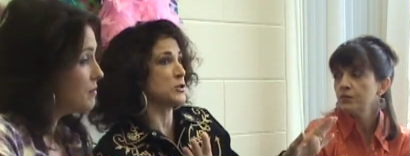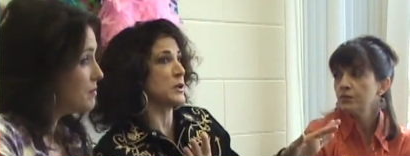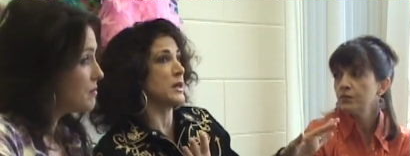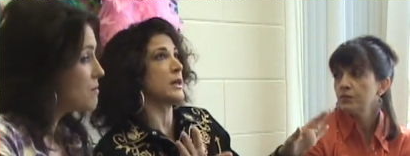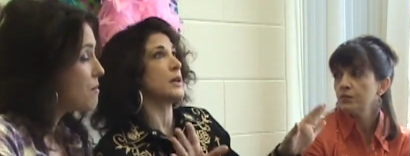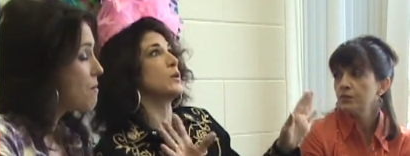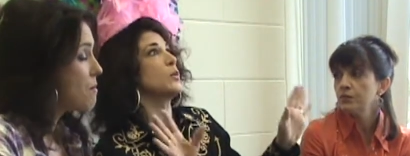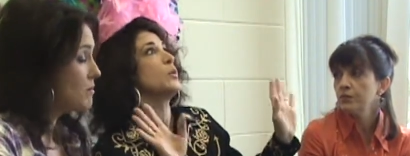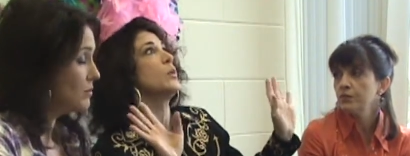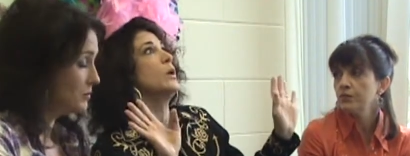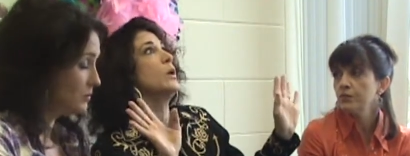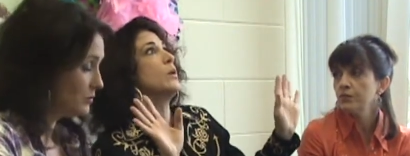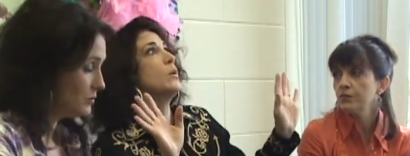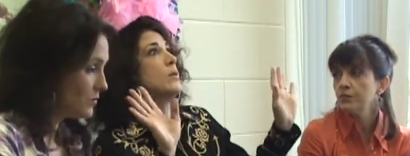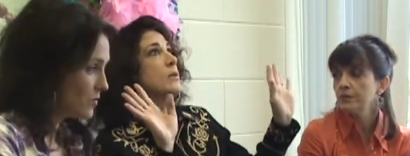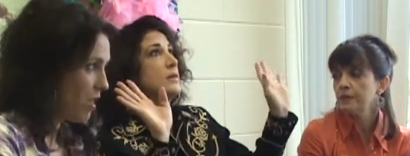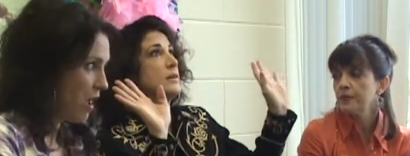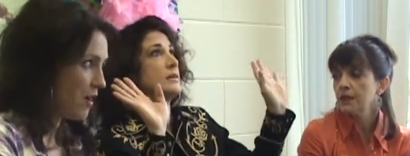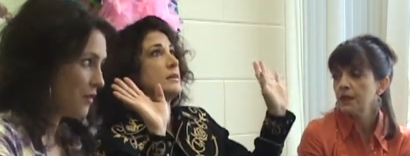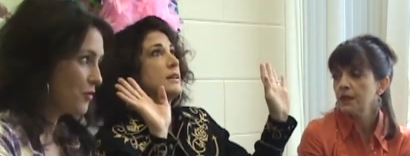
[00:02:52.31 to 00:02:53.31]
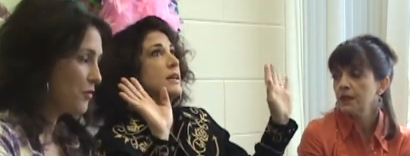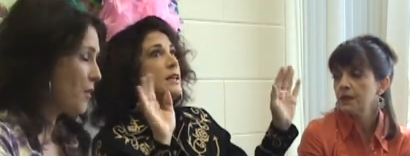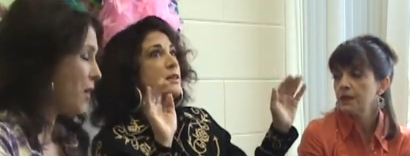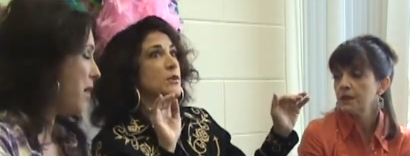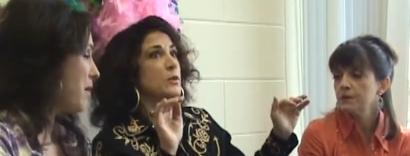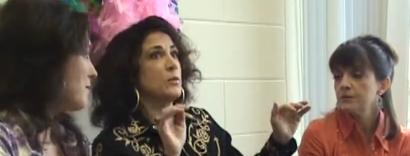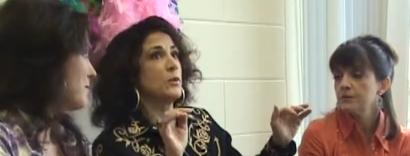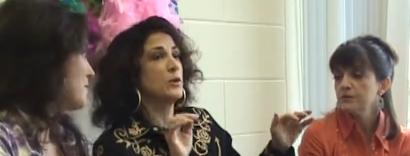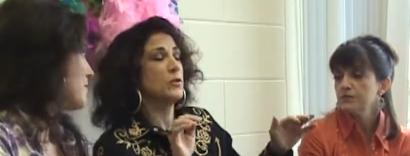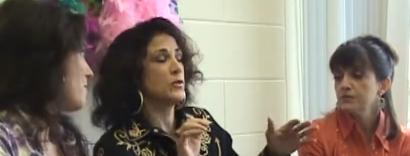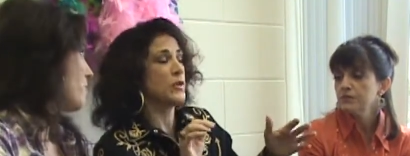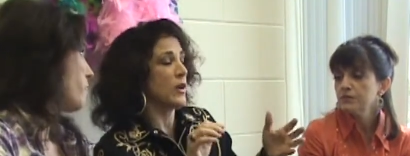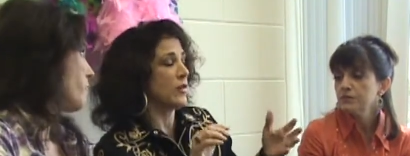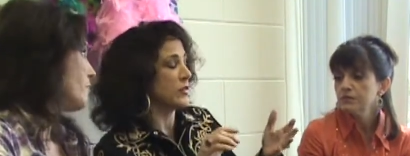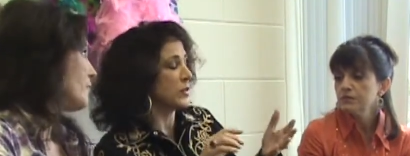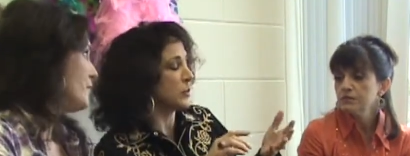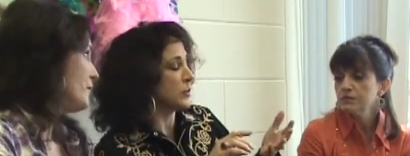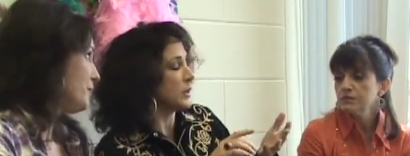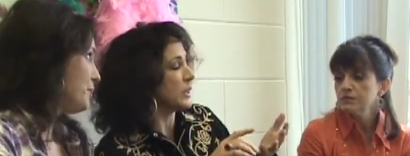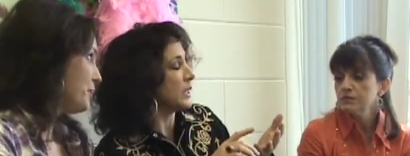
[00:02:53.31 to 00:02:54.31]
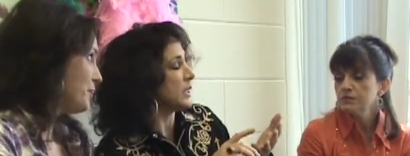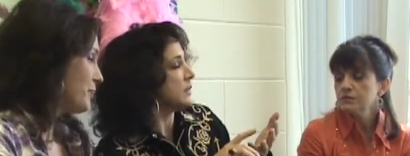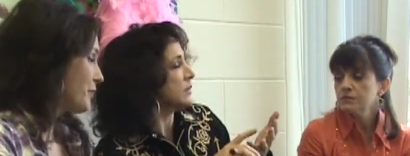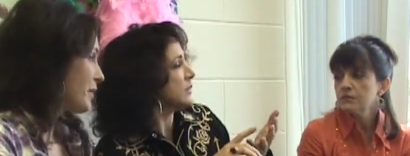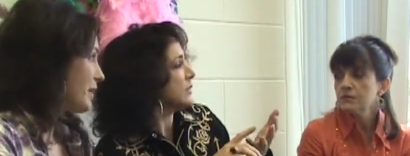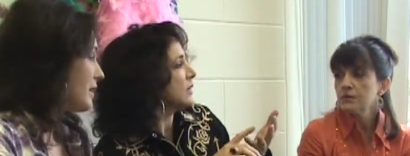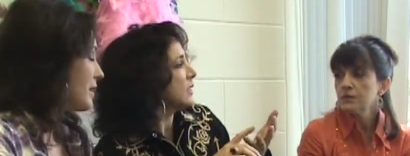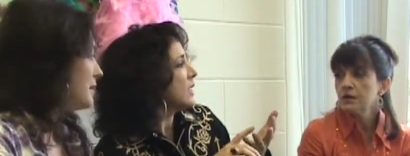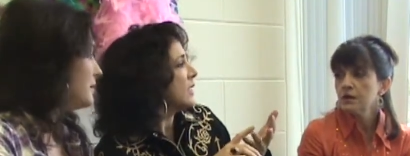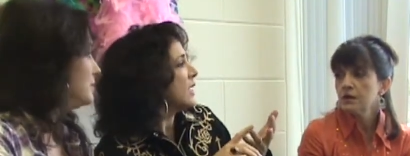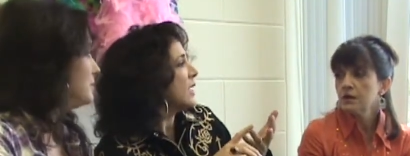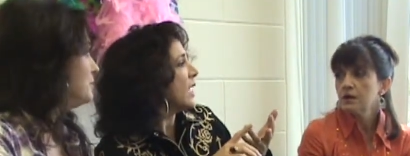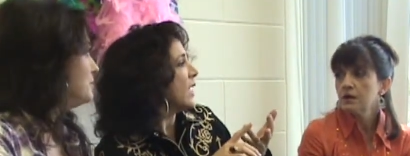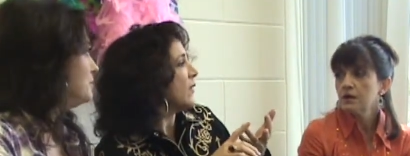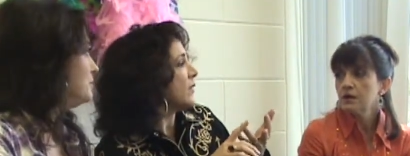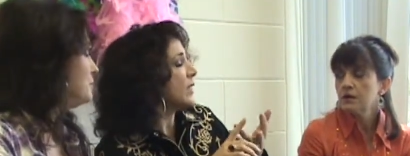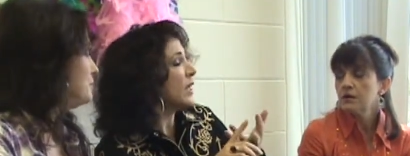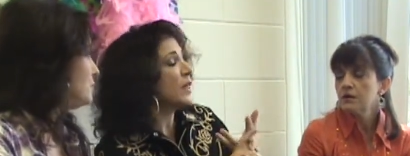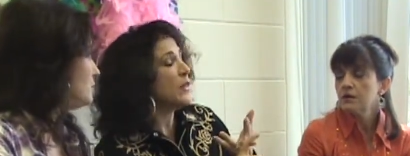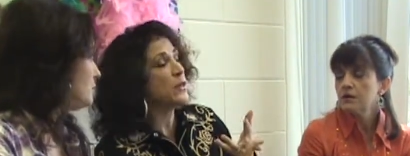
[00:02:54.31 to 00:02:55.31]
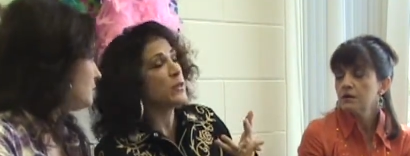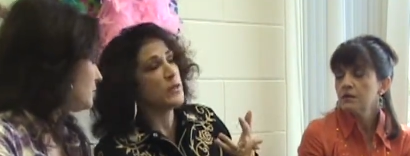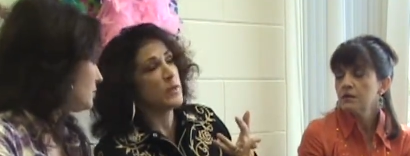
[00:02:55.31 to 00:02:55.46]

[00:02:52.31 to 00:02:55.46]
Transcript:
Speaker 1: drinking, woo, that's get the roof off the place. And the other